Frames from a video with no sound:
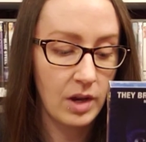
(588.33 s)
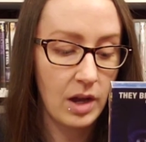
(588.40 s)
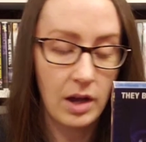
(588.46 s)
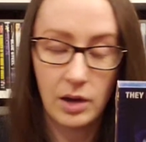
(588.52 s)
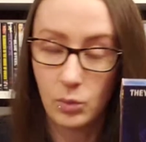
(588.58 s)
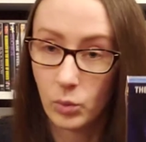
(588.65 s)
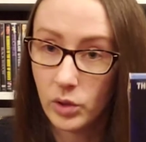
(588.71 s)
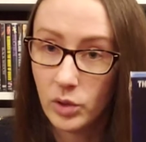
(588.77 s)

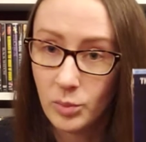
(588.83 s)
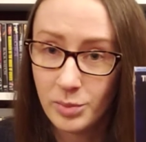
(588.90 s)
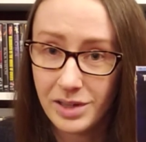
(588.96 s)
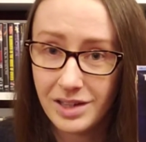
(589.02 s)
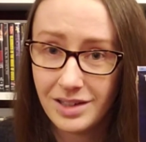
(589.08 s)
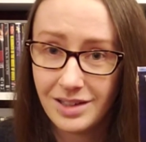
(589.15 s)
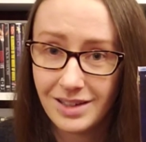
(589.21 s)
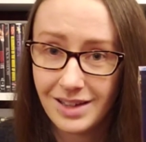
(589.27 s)
I will
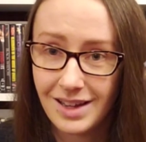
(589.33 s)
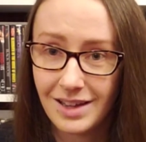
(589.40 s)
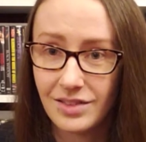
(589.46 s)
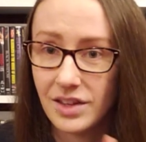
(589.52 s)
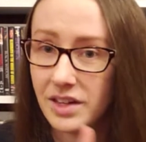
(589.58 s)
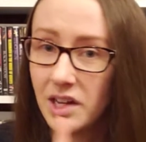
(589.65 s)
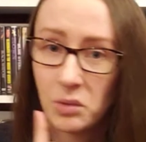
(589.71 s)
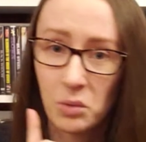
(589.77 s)
be, and
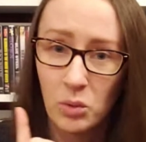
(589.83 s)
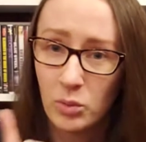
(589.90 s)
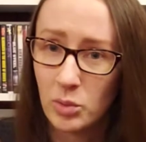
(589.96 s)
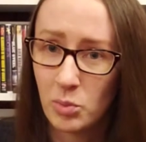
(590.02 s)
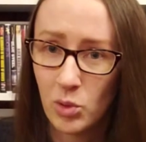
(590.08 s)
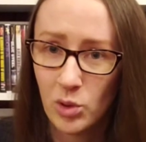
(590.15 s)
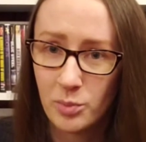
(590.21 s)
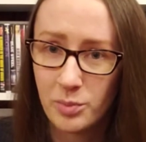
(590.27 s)
then I will
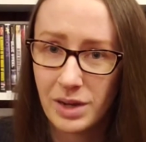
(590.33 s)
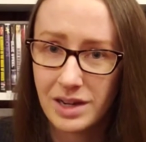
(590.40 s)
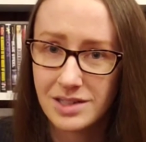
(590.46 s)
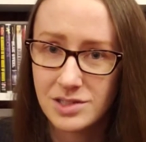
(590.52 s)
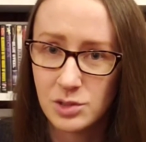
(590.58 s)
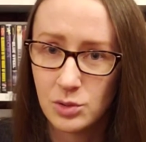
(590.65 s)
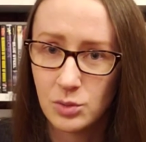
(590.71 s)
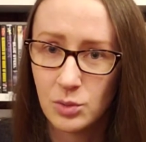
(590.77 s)
report back
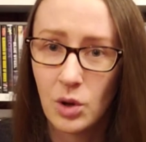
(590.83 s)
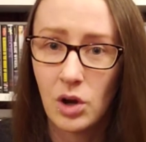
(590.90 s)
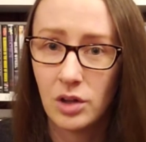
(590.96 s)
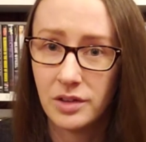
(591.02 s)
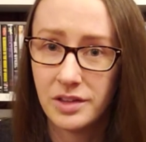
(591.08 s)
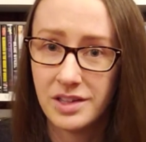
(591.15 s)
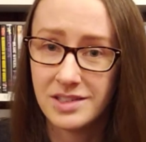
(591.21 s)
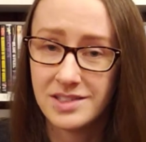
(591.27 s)
to
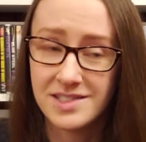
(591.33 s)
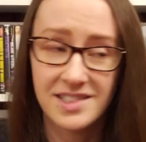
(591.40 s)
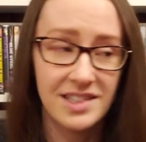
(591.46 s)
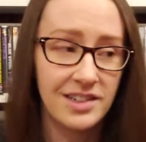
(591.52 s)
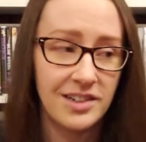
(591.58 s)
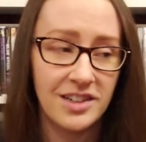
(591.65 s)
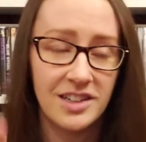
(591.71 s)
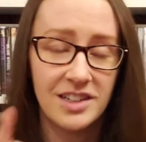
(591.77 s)
Allians
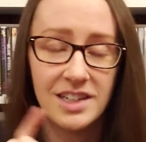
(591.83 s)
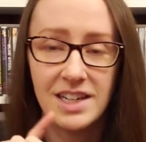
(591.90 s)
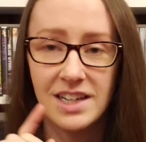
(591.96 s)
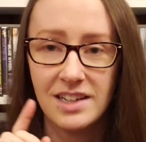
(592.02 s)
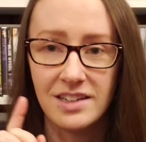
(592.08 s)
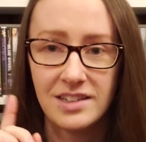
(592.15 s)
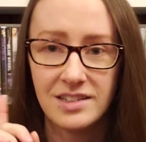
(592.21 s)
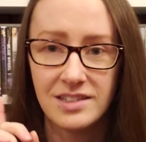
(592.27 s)
later,
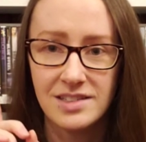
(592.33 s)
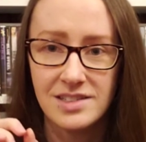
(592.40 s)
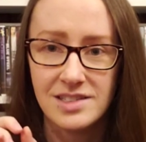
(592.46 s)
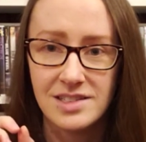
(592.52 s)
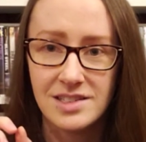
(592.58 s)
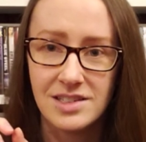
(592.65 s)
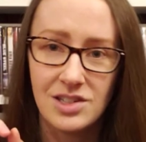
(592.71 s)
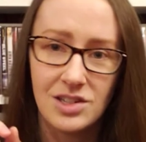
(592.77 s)
and
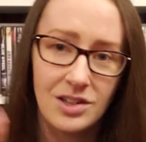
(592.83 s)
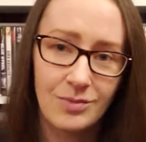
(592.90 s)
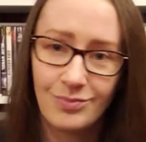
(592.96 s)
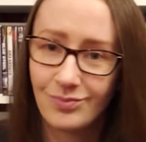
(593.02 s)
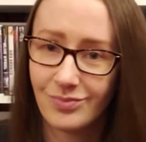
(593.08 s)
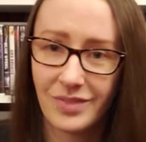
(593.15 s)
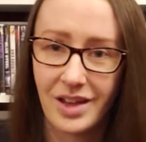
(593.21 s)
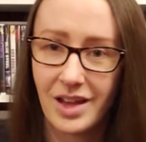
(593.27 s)

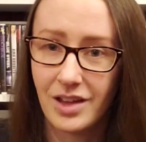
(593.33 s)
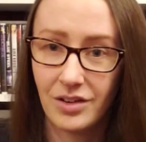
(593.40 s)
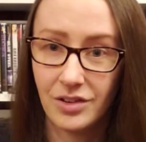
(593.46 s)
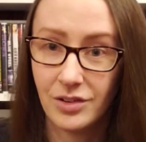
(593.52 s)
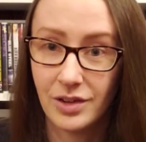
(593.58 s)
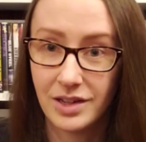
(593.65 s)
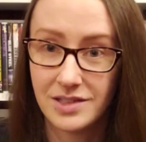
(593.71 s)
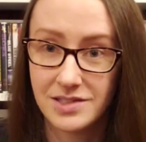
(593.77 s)
I don't
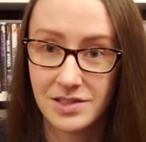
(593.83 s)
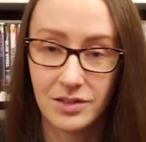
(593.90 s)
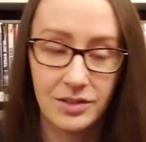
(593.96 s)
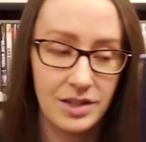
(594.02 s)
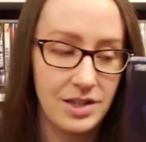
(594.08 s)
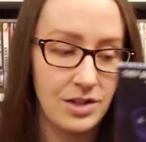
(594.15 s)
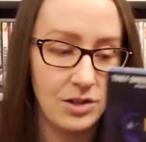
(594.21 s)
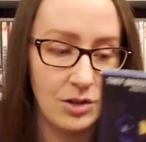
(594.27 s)
know, I guess I'll
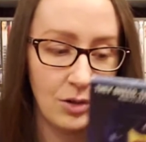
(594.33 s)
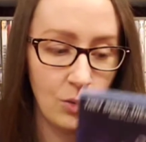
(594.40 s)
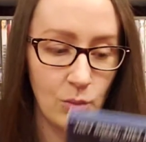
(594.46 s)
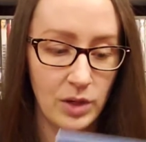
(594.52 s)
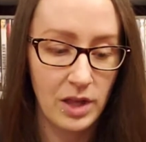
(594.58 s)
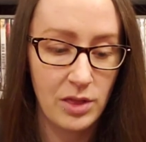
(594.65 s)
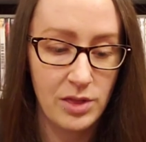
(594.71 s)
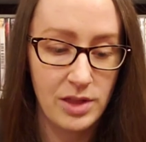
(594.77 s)
let you know
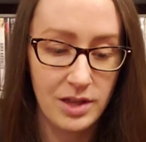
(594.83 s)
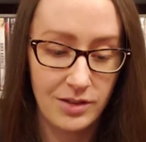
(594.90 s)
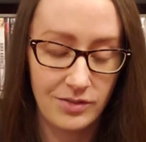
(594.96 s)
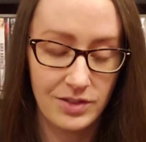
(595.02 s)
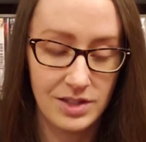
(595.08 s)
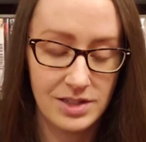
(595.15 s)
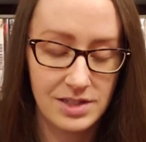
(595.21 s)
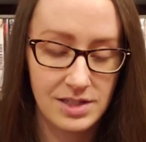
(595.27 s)
what I think
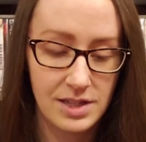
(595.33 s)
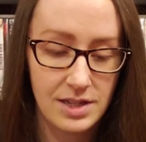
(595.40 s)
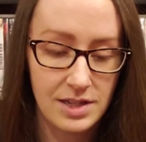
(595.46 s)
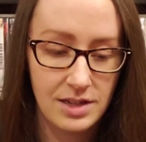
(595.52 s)
of it.